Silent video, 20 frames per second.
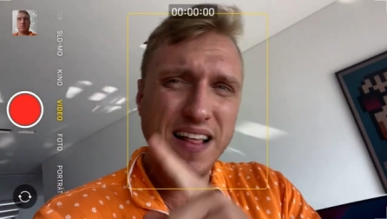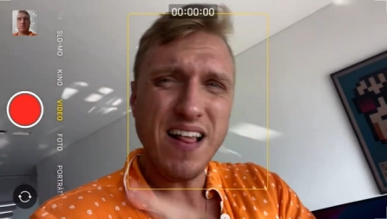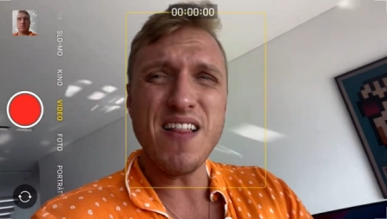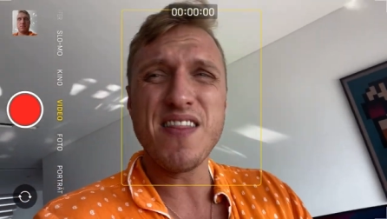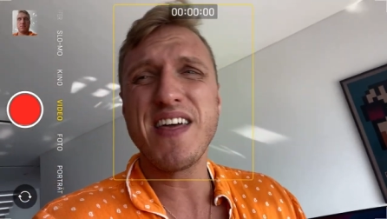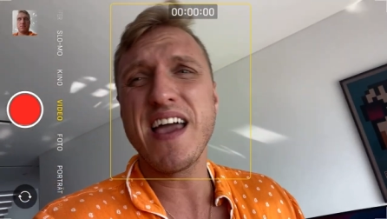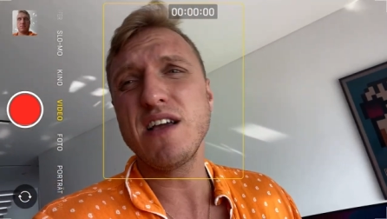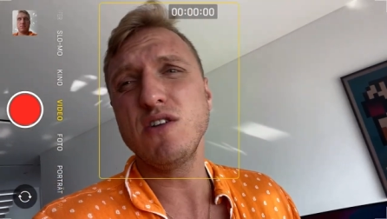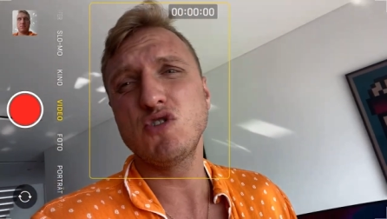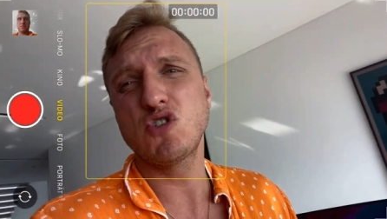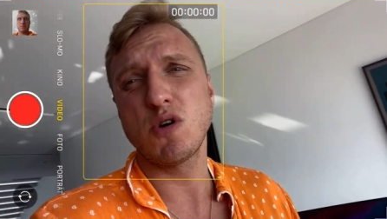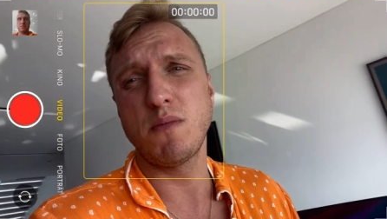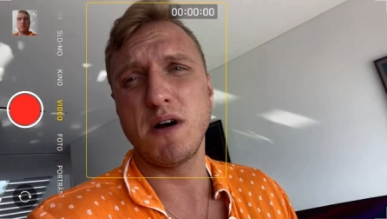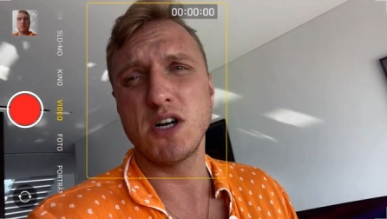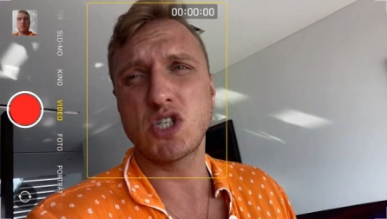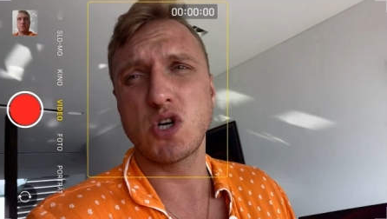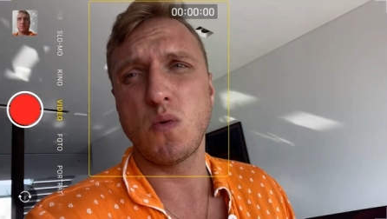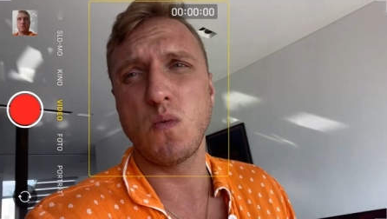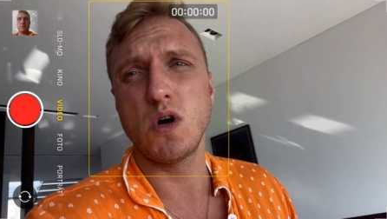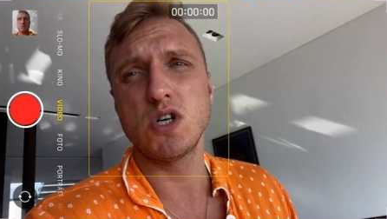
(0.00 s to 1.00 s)
Thank you so
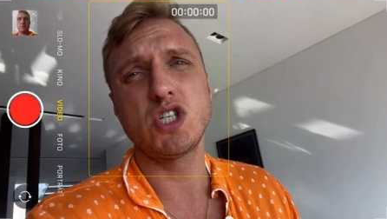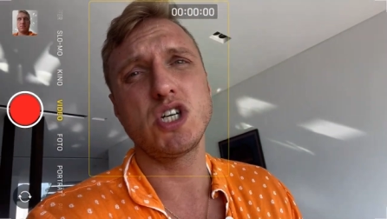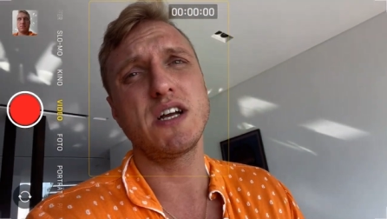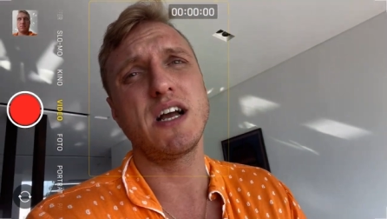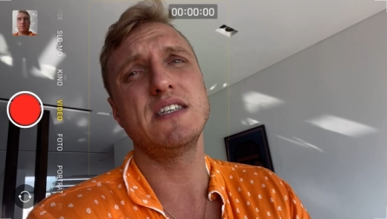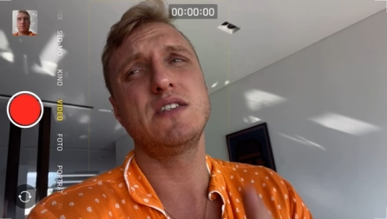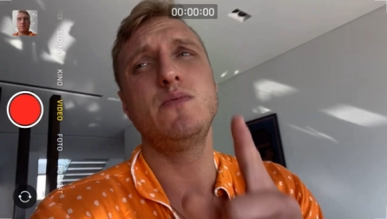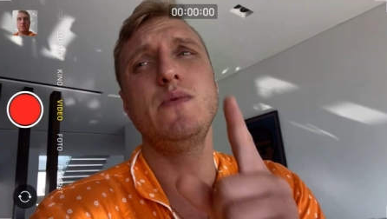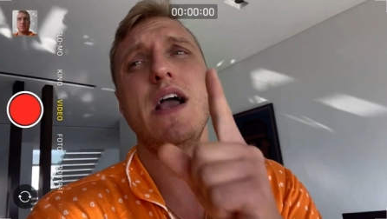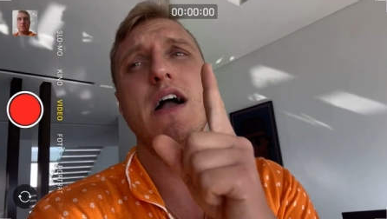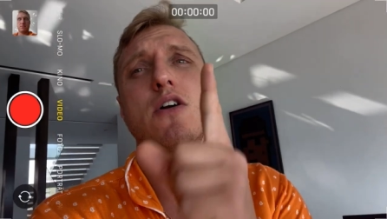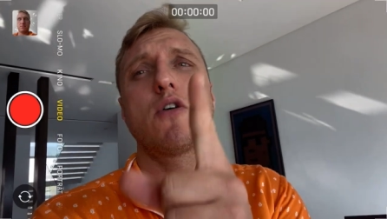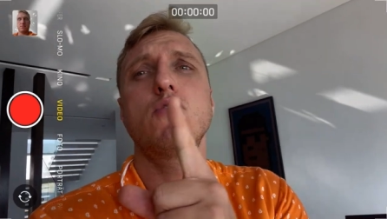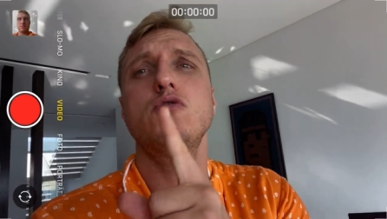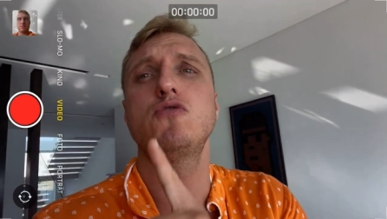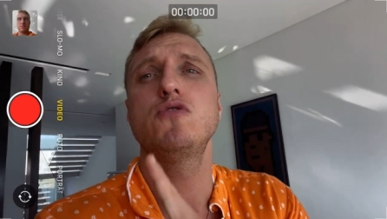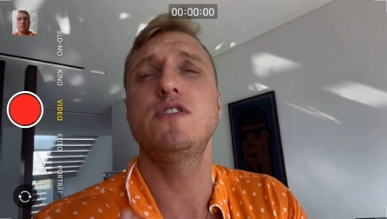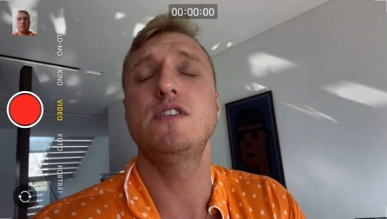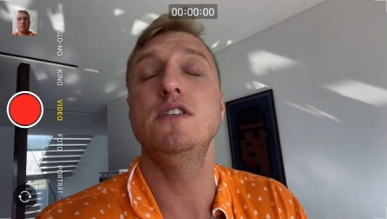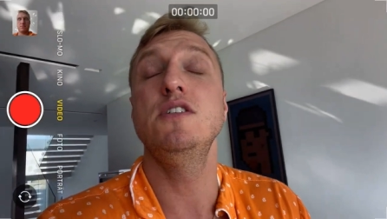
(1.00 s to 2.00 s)
much for watching, guys. We are going
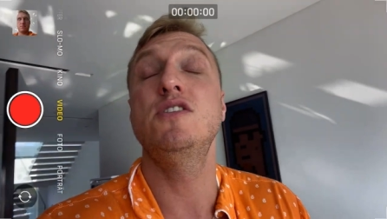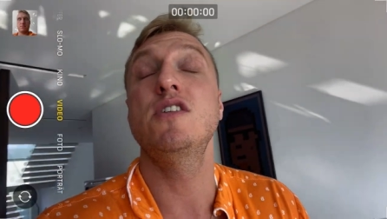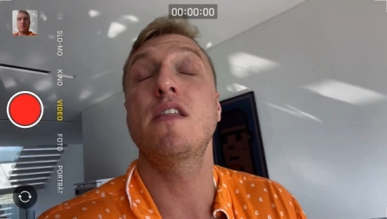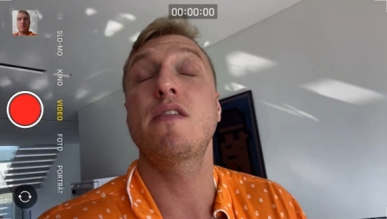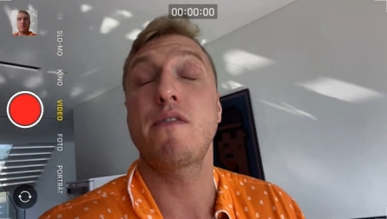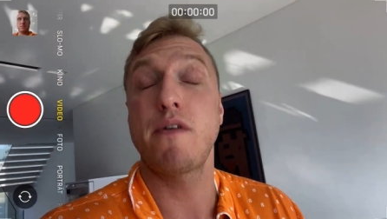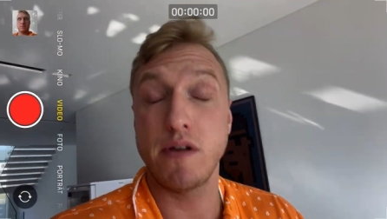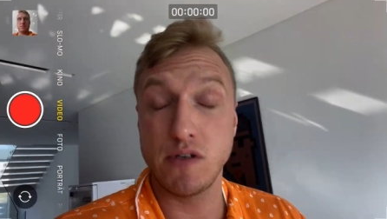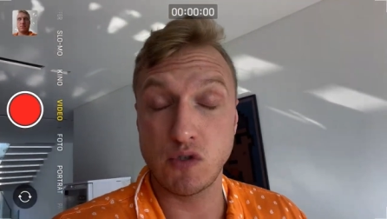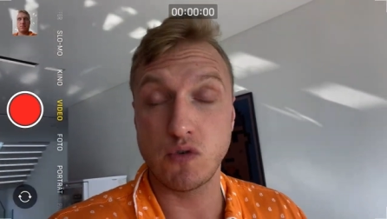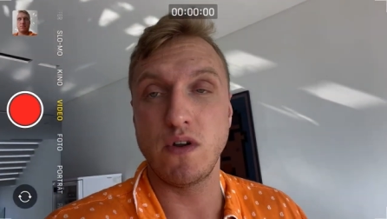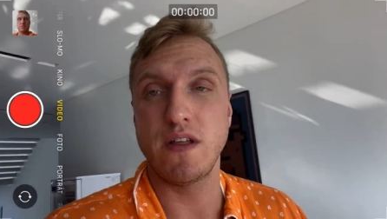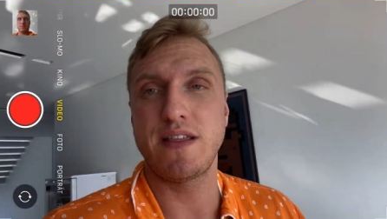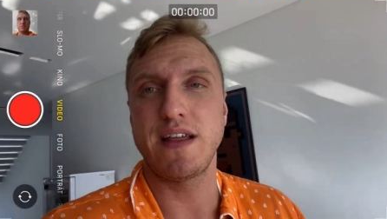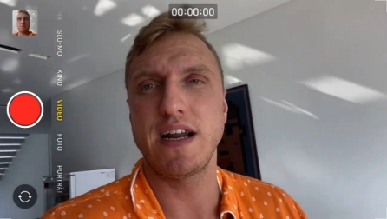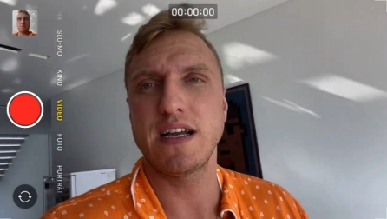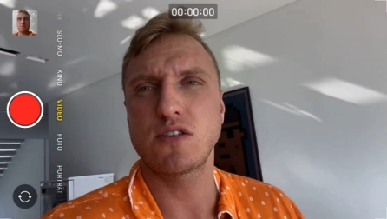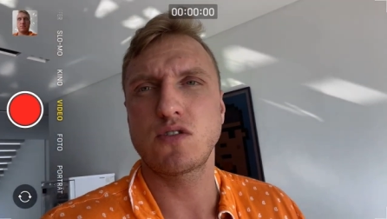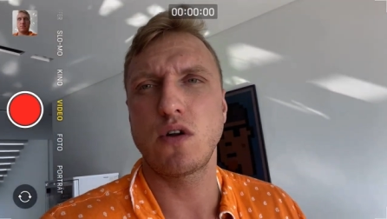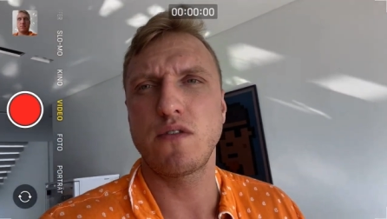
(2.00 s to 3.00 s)
to see each other very soon at the
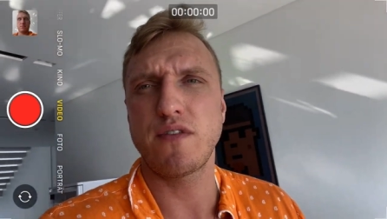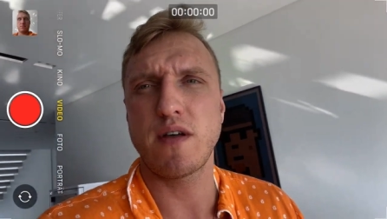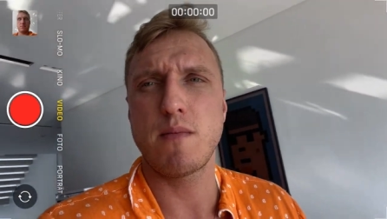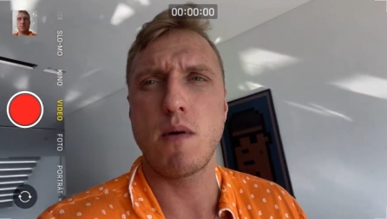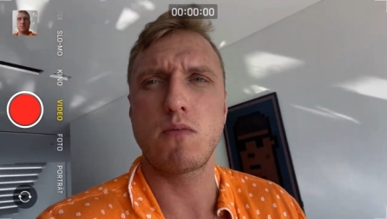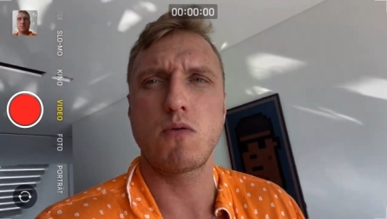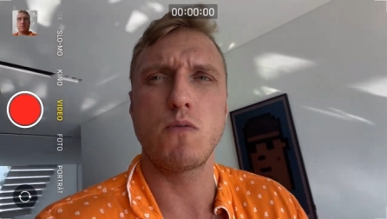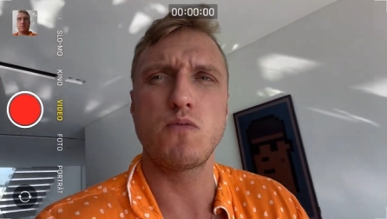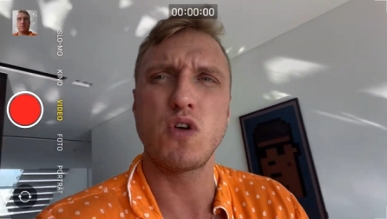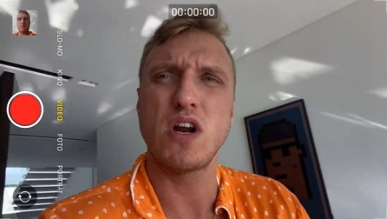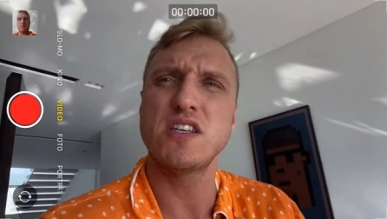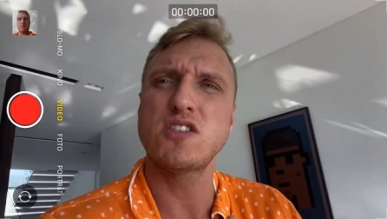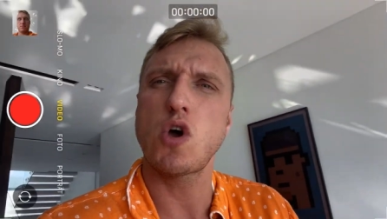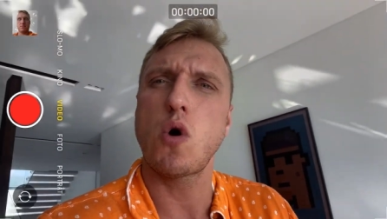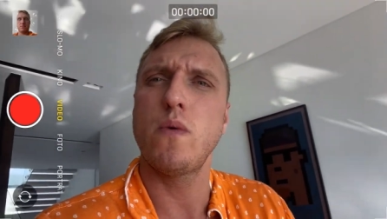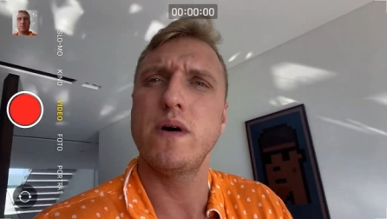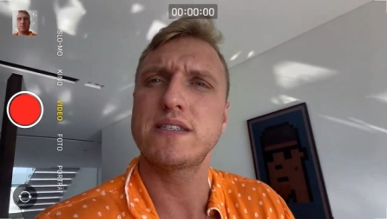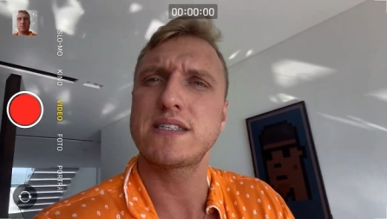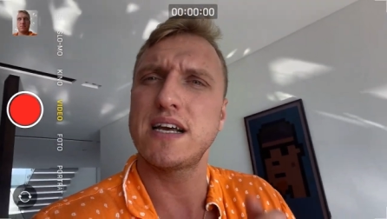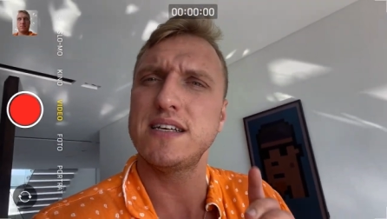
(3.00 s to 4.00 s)
next sort of MM Crypto. And as
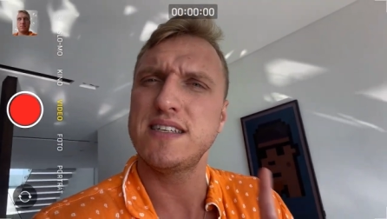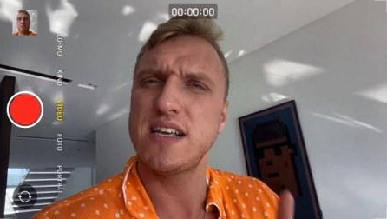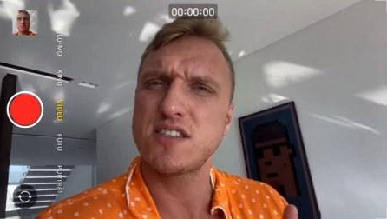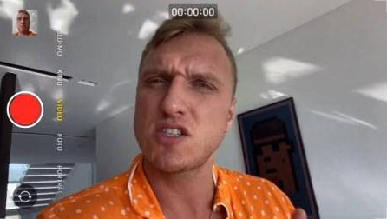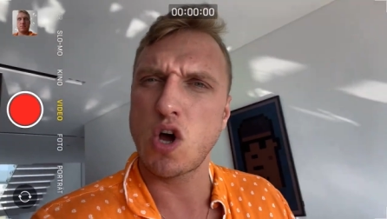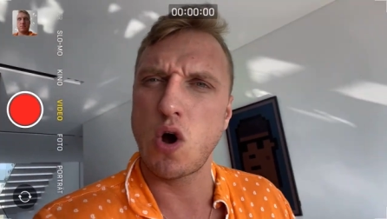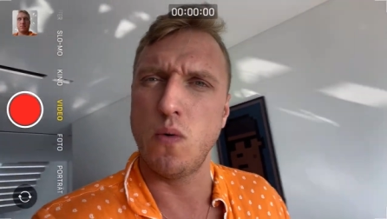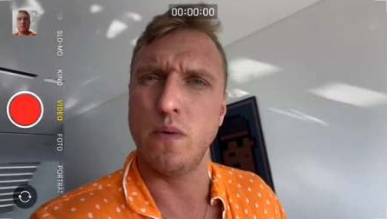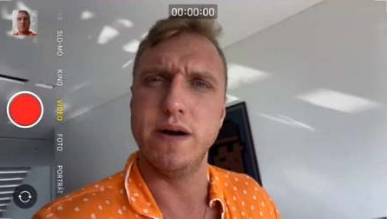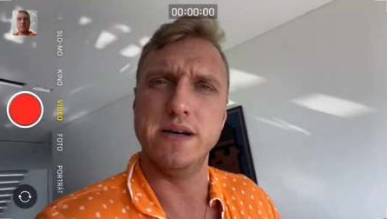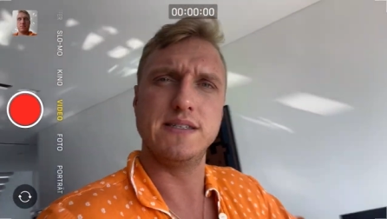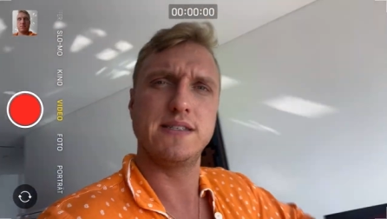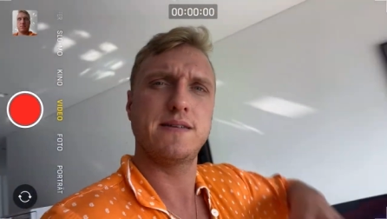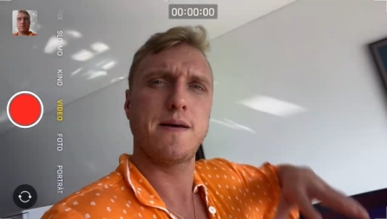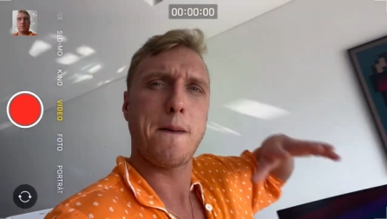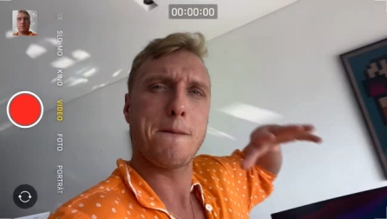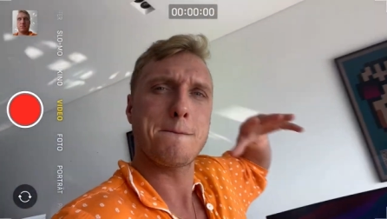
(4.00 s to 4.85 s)
always, guys, as always,